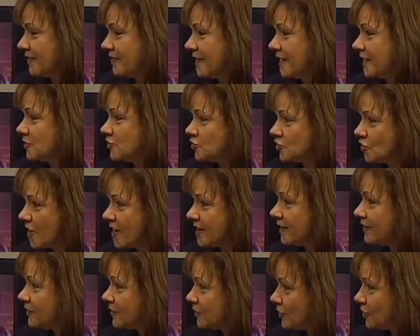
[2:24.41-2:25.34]
and then
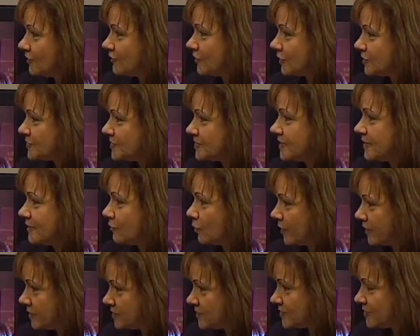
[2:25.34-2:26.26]
taught at the University of
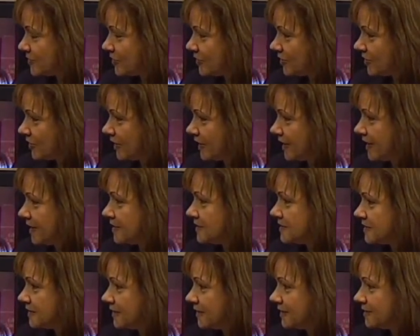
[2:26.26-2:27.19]
Windsor
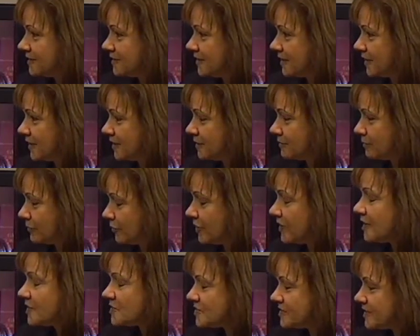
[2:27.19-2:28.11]
and did uh,
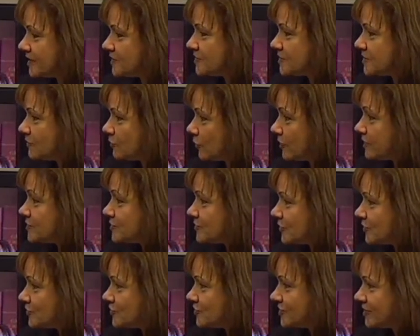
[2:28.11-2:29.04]
pretty extensive
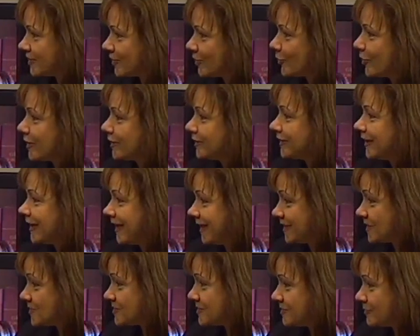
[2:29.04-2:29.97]
research in the Great
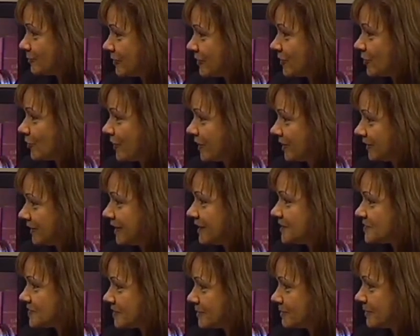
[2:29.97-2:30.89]
Lakes with the Great
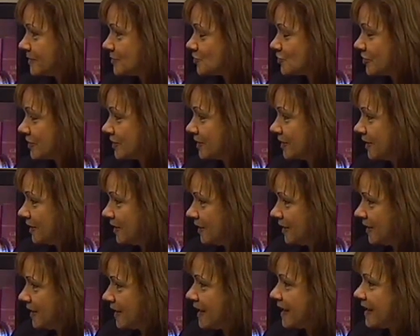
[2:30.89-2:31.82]
Lakes Commission
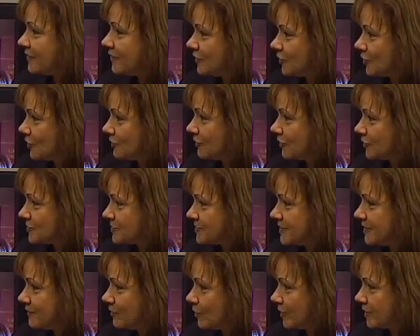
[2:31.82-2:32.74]
at the
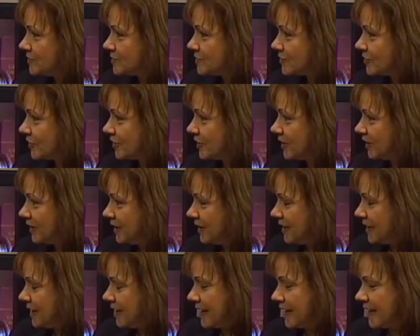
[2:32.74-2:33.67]
University of Windsor.
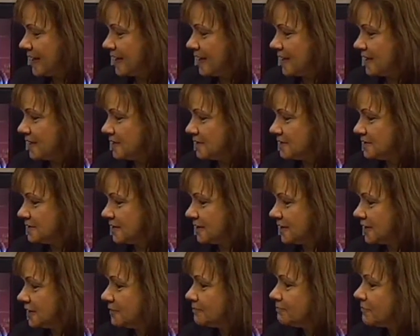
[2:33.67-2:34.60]
And
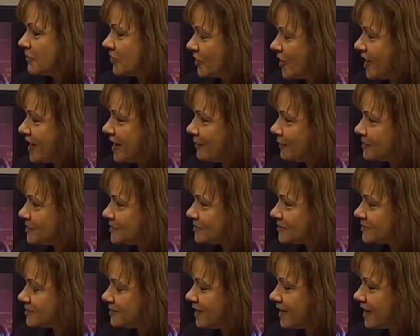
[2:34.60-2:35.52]
uh, thought I
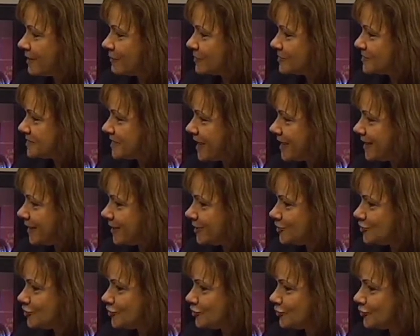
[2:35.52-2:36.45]
was I was
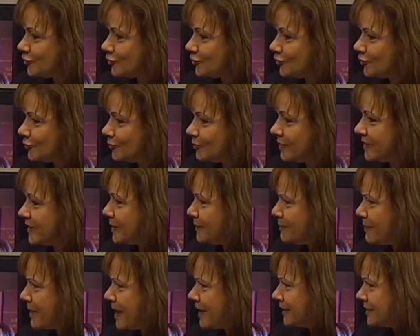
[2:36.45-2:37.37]
headed to be
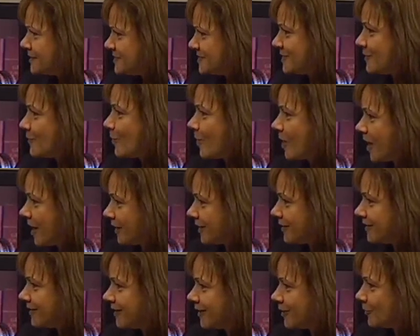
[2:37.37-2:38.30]
a policy
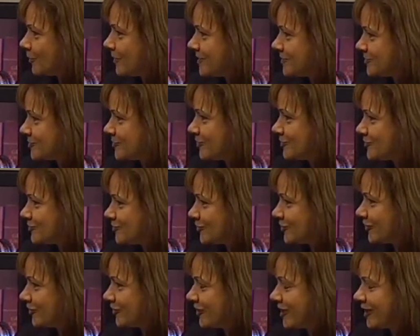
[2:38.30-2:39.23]
wonk, a
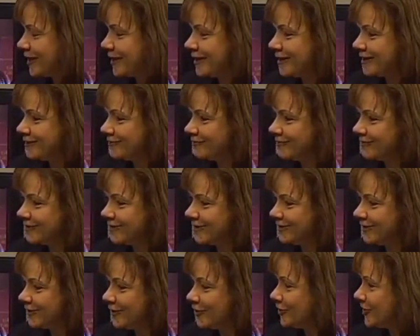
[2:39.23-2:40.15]
researcher uh,
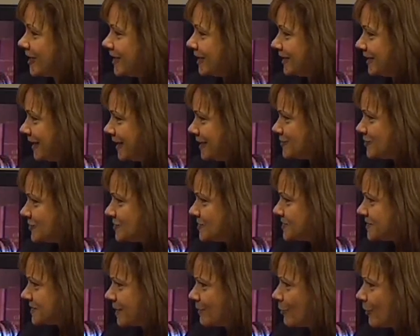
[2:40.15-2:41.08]
in the United
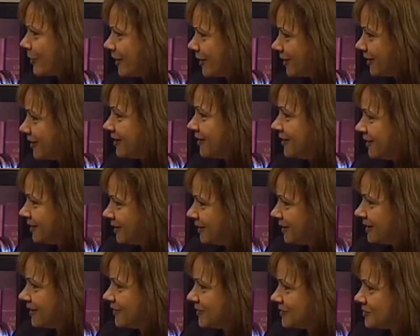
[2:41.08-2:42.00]
Nations somewhere
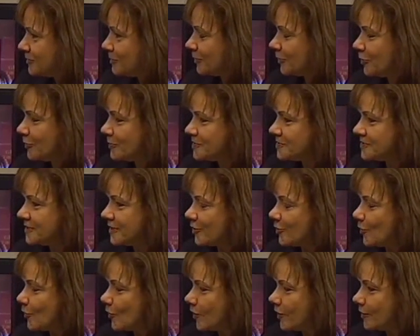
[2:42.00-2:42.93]
in the diplomacy
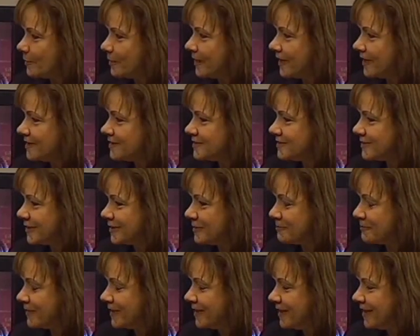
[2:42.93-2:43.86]
corps, but
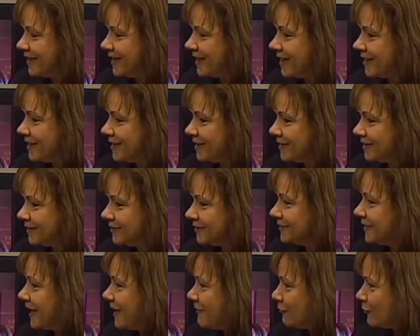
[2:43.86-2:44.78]
um, uh,
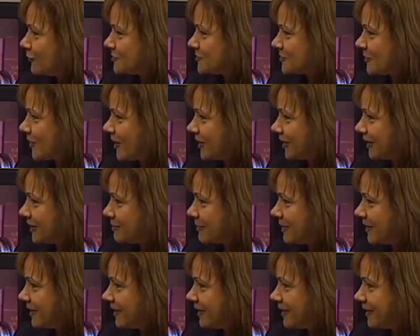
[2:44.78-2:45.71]
life was calling
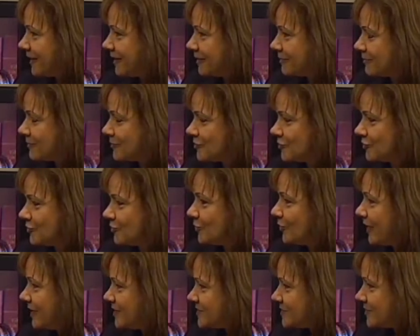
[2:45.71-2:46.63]
me um, to
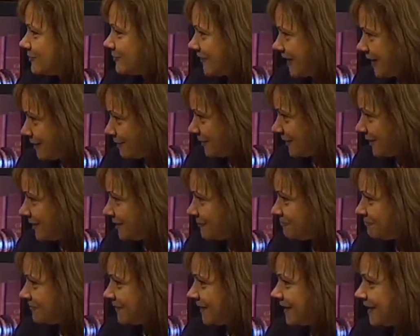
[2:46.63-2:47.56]
raise a
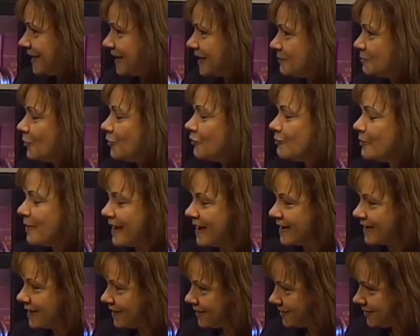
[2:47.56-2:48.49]
family and move
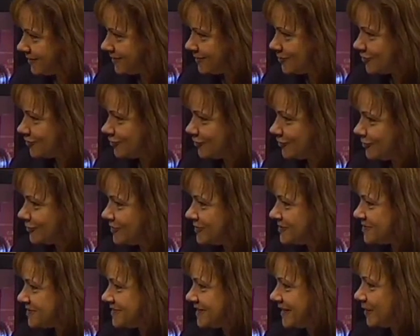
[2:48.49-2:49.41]
back to
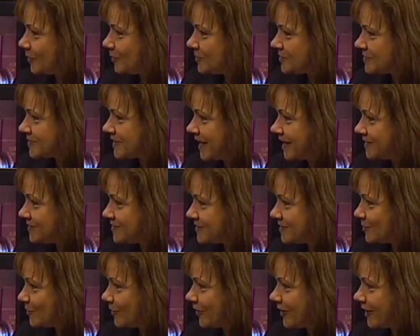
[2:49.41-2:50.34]
the state of
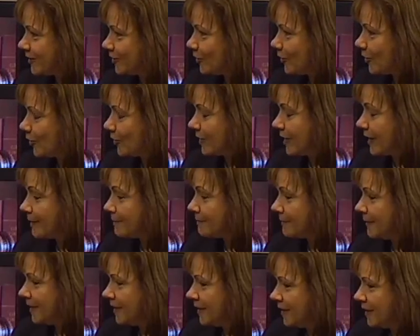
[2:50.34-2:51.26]
Wisconsin where I'd grown
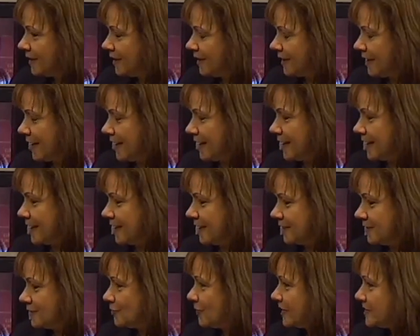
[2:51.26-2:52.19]
up
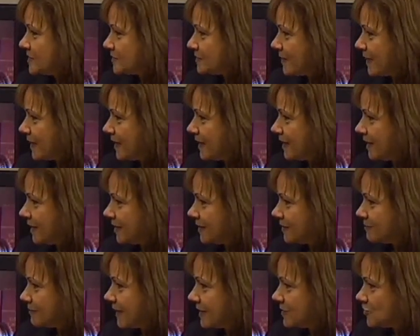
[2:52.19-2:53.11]
and raised my,
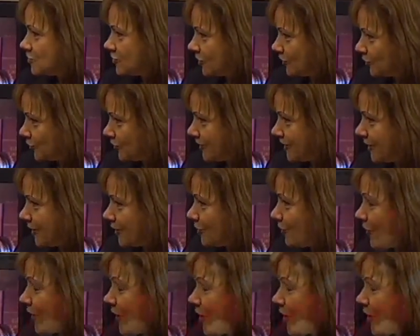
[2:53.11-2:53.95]
uh, my children here.